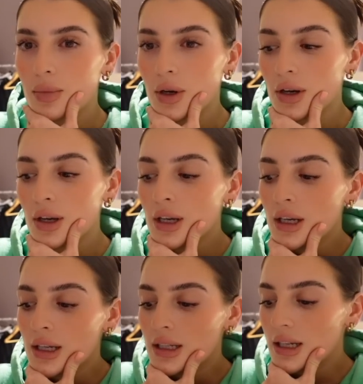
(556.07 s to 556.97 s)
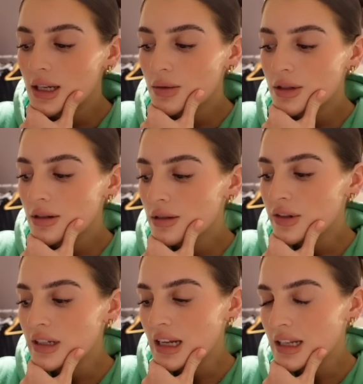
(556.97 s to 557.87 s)
But today was
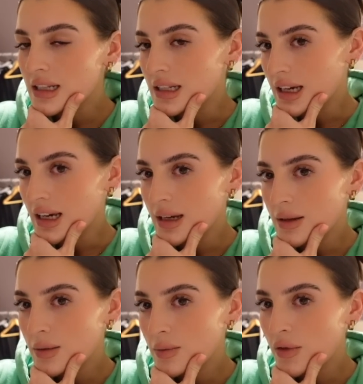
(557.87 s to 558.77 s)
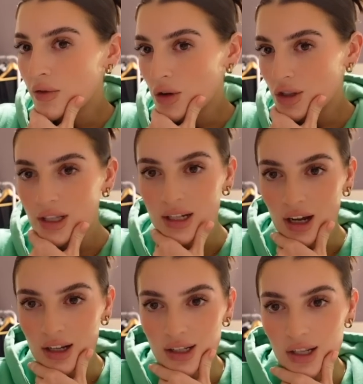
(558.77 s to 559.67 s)
Sophie's last day before she
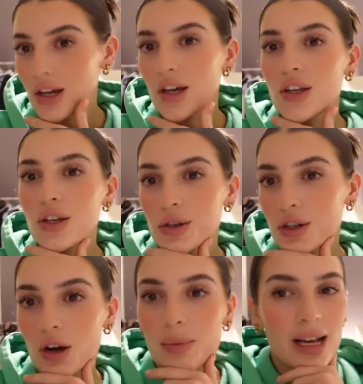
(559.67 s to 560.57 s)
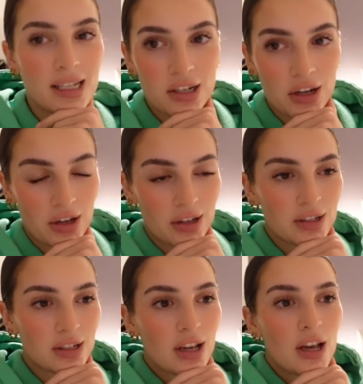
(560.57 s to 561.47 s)
starts her new job as a
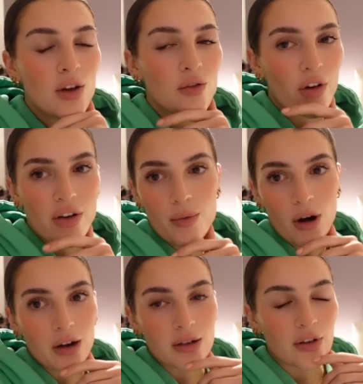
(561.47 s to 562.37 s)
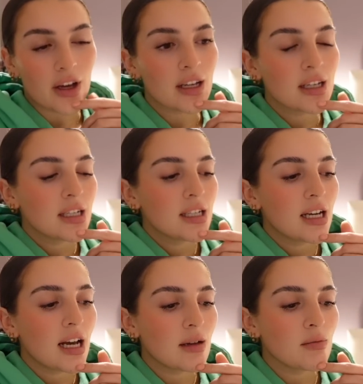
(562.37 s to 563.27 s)
nurse. Very proud of her.
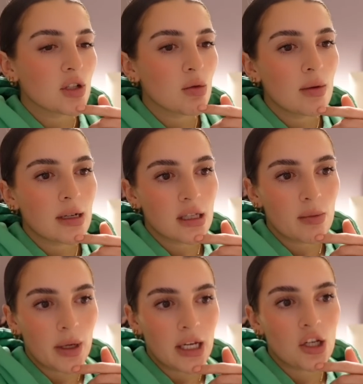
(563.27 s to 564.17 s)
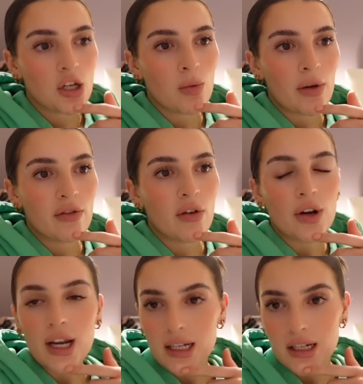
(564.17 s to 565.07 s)
So we went to the beach and went for a
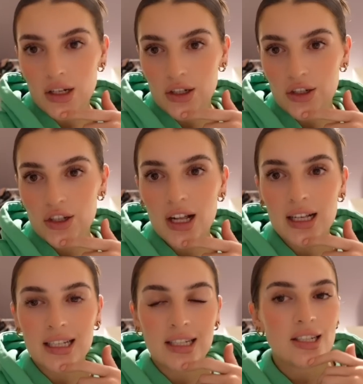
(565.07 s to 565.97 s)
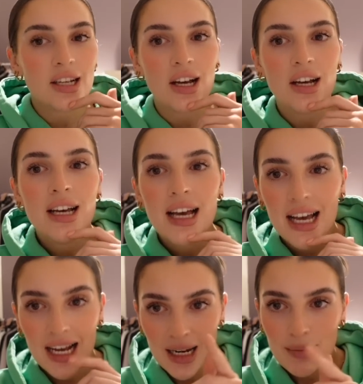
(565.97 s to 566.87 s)
nice lunch. I'll insert
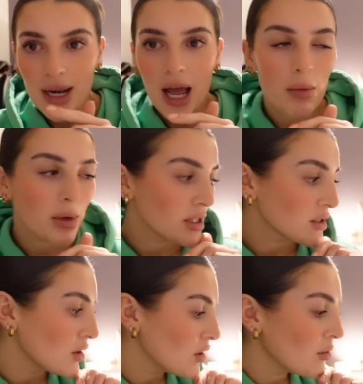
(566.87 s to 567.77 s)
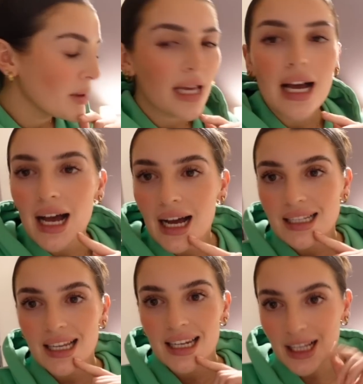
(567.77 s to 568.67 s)
a clip now because Colby
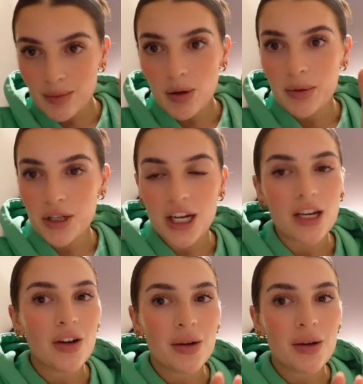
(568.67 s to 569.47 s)
had a little puppuccino.